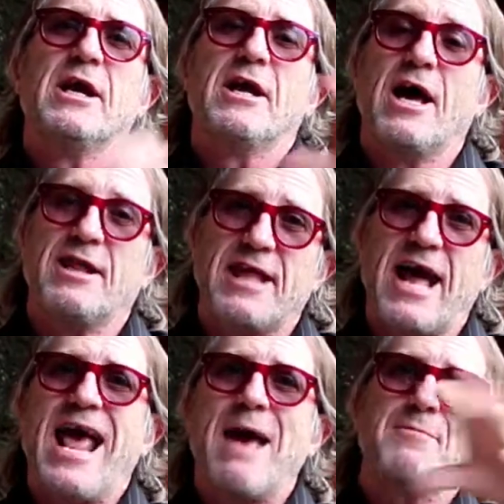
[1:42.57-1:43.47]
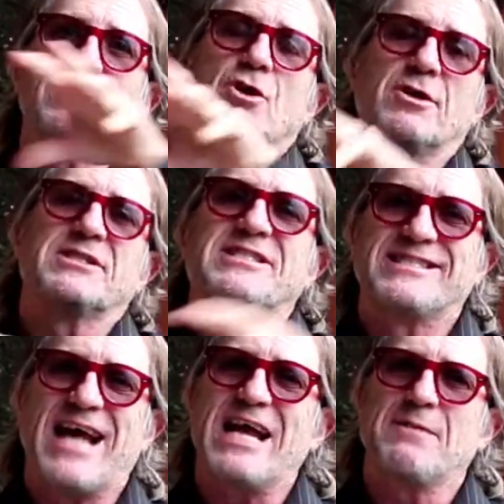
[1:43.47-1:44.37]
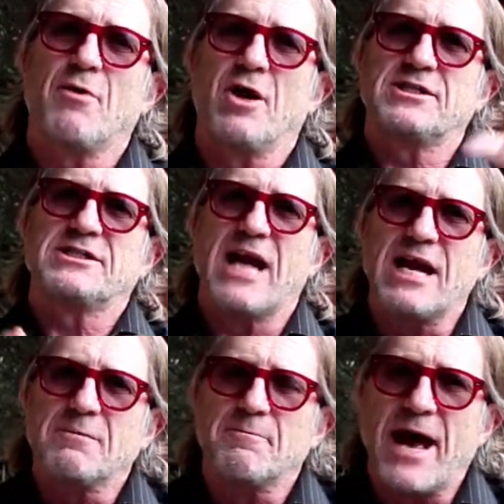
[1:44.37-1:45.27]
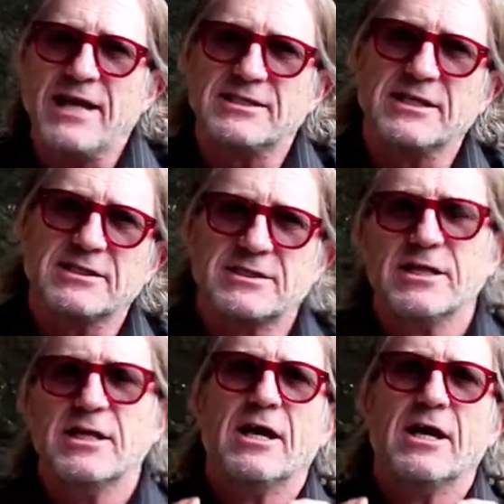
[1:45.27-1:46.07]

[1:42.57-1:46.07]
that happens on a state-by-state basis